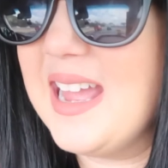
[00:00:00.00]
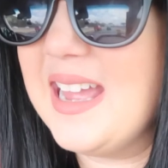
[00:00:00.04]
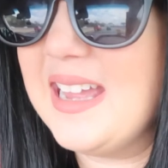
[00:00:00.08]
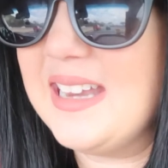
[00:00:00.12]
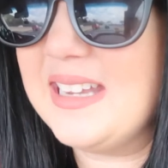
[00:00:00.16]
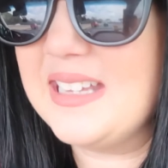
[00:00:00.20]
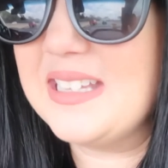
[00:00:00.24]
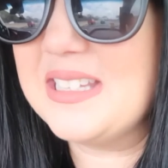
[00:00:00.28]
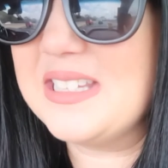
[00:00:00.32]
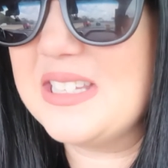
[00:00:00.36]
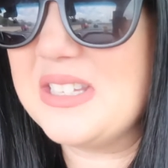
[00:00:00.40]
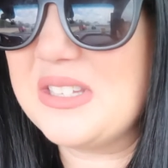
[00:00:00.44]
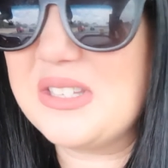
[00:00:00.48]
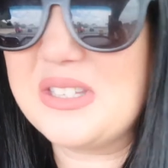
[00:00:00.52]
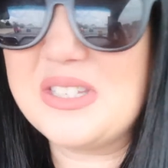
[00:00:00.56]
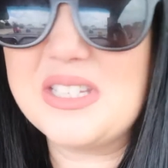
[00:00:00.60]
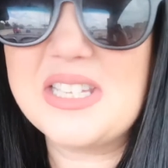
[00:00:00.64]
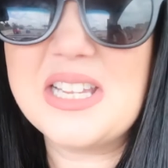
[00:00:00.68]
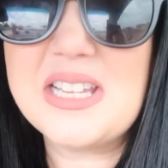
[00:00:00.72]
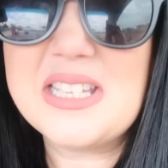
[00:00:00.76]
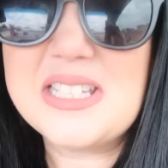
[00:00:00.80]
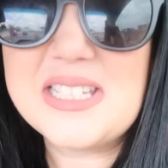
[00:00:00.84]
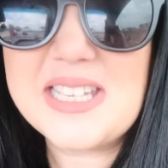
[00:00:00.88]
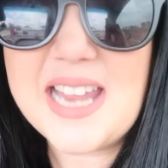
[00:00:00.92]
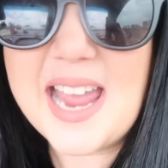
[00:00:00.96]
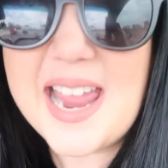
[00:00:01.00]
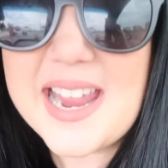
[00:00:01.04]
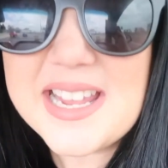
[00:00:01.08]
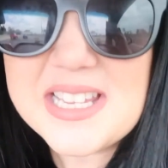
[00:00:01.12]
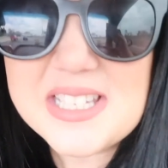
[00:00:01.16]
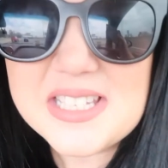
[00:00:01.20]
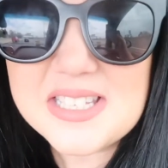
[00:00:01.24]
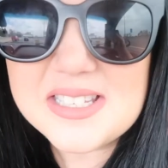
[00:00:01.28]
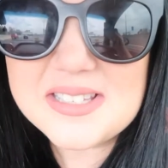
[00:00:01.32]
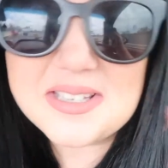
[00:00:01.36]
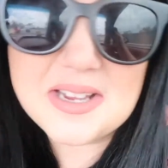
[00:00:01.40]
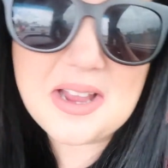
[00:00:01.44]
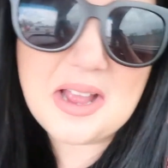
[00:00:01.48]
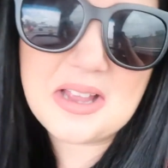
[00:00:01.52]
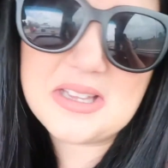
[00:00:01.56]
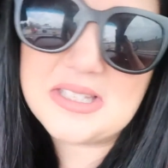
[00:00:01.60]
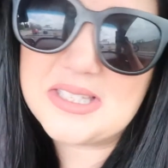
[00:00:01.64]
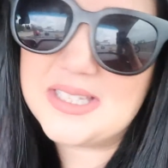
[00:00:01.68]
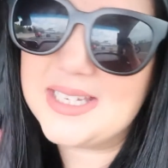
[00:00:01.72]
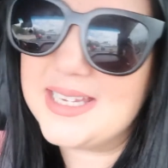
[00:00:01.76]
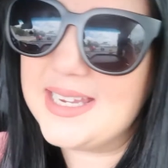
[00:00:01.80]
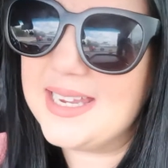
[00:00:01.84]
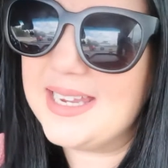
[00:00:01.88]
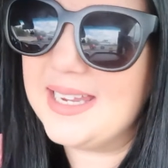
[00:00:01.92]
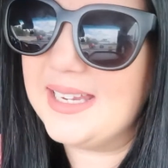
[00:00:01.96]
and it just does taste
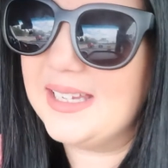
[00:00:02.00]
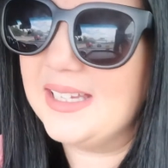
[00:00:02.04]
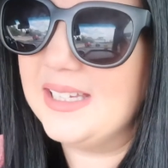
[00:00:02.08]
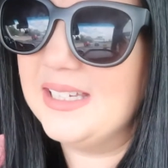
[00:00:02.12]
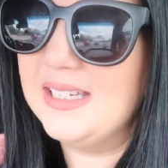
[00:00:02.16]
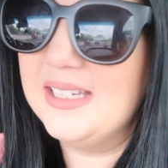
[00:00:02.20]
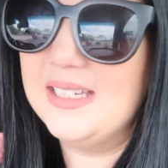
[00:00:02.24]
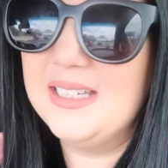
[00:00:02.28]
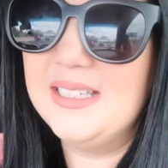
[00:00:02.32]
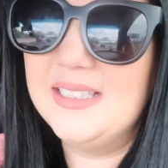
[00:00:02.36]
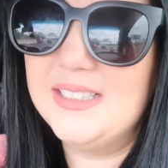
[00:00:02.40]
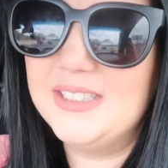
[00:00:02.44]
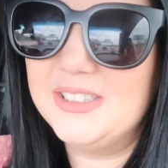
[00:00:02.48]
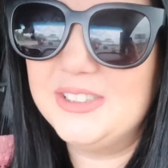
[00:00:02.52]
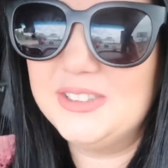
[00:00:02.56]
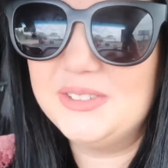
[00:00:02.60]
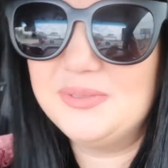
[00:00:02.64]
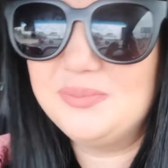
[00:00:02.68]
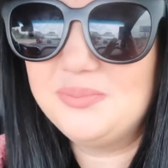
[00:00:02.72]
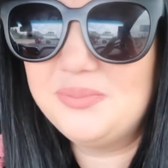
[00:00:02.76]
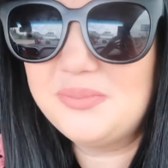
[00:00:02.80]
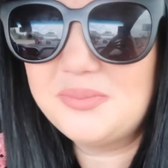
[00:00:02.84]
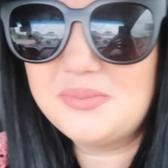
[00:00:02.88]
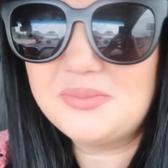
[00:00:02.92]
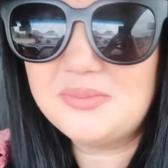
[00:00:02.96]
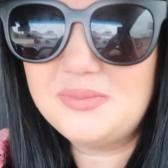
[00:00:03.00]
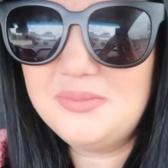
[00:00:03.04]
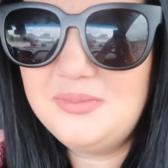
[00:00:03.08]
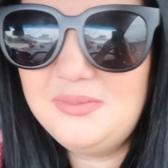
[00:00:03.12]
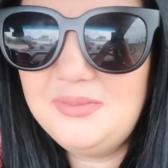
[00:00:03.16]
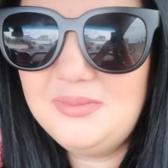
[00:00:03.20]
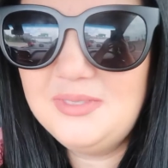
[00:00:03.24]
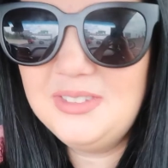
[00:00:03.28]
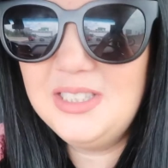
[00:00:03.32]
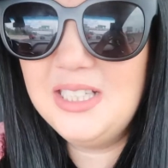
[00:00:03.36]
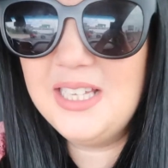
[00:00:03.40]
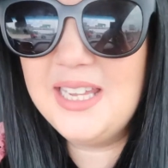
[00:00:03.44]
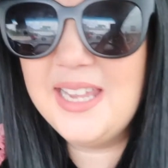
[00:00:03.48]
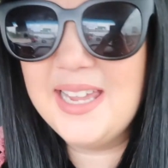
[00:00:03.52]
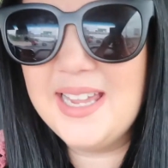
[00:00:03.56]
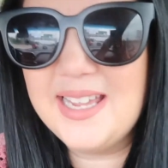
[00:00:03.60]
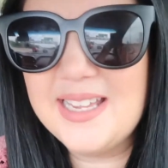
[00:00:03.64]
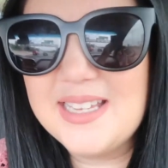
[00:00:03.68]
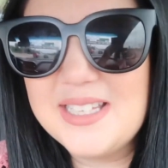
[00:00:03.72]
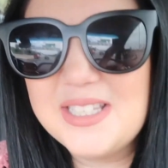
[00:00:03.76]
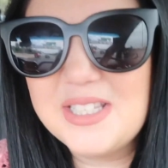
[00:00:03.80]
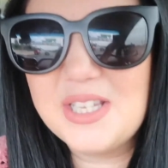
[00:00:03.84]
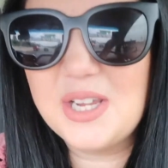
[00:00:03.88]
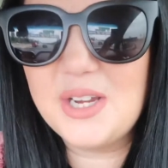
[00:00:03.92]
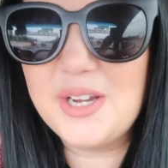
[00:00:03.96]
disgusting
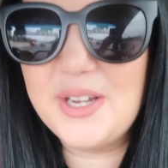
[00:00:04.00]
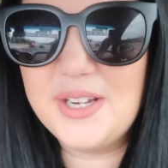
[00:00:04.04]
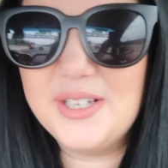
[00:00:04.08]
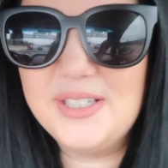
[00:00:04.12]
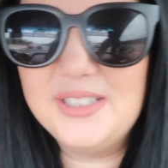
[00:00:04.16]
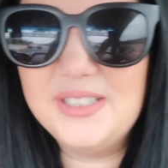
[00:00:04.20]
yeah so